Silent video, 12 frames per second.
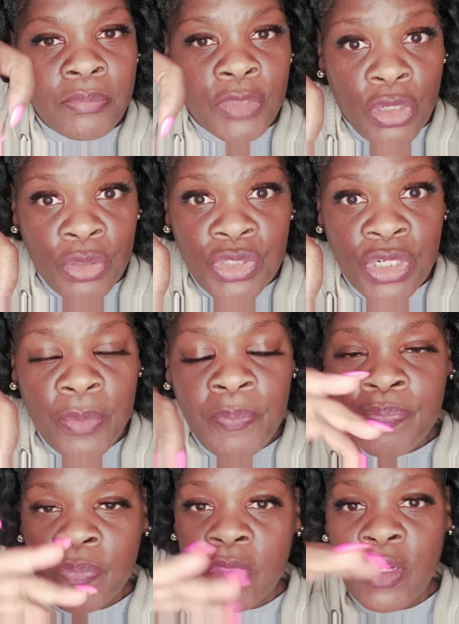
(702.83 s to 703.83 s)
closure.
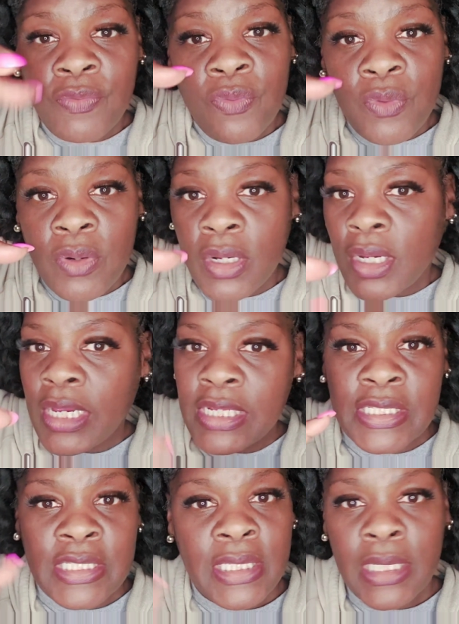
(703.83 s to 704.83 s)
Therefore,
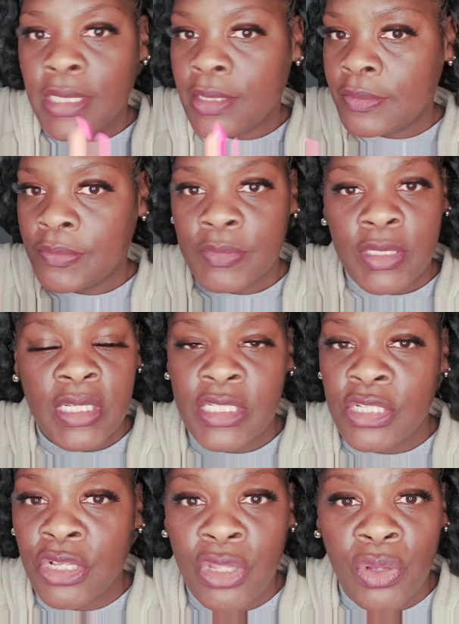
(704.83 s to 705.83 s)
it
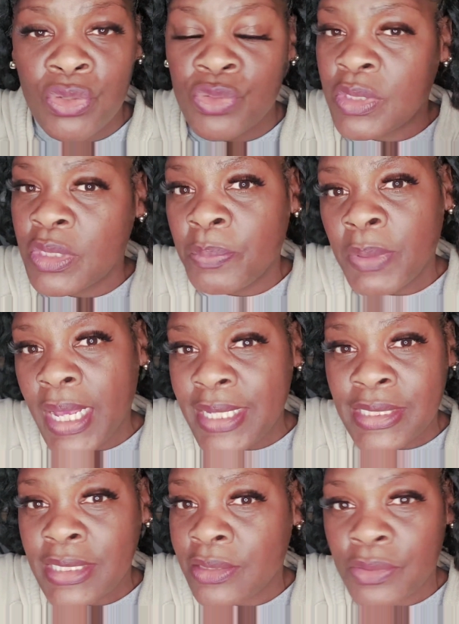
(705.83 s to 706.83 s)
doesn't close with the
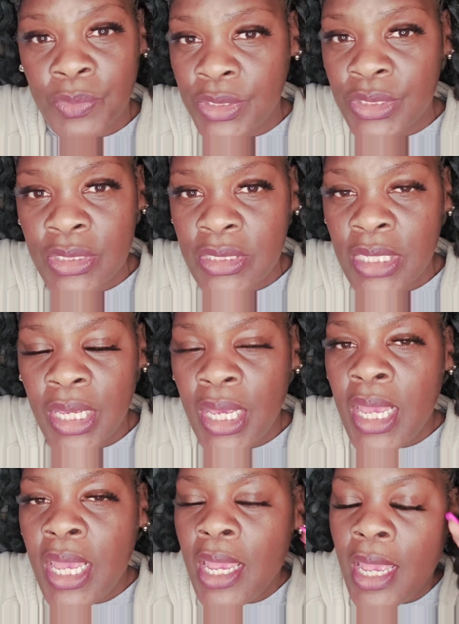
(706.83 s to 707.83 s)
plastic ones
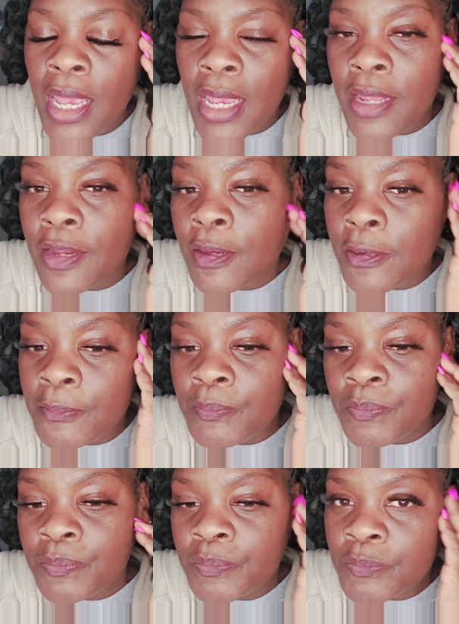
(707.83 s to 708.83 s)

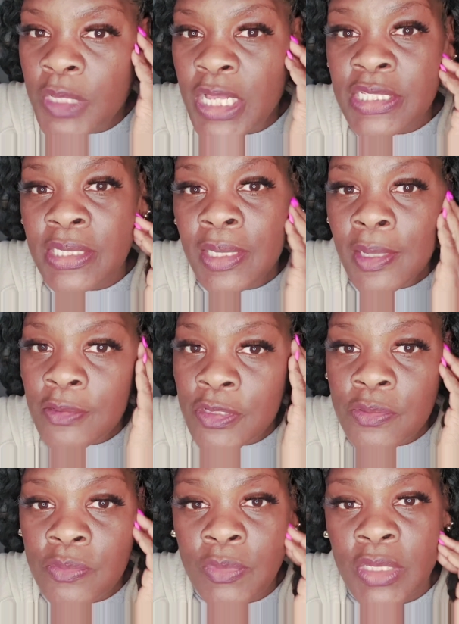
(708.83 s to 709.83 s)
and plastic
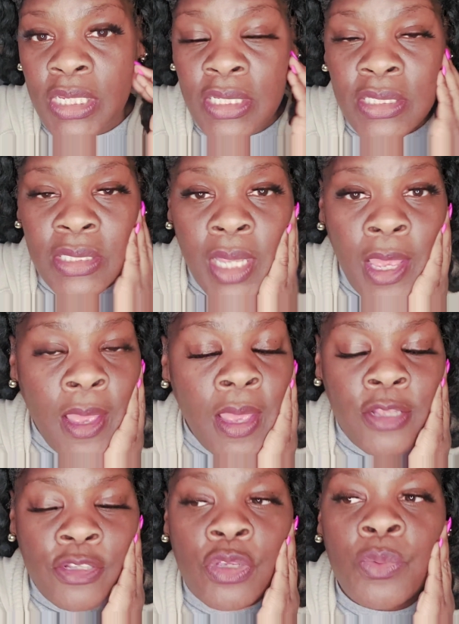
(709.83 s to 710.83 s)
lids.
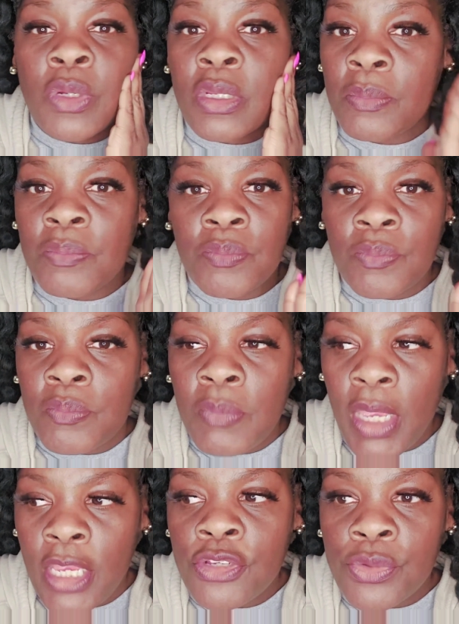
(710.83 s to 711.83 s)
So you want to
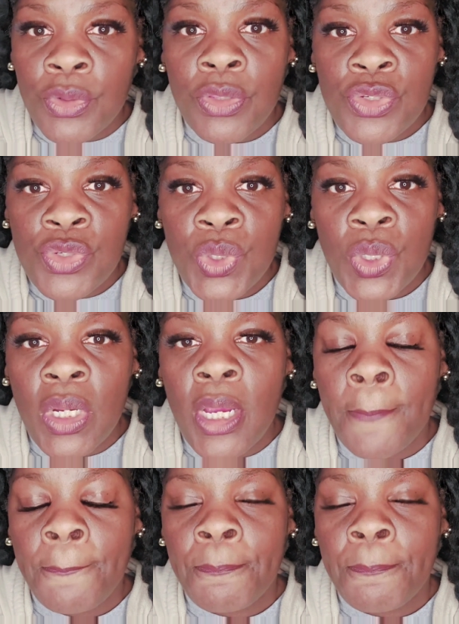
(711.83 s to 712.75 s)
make sure that you're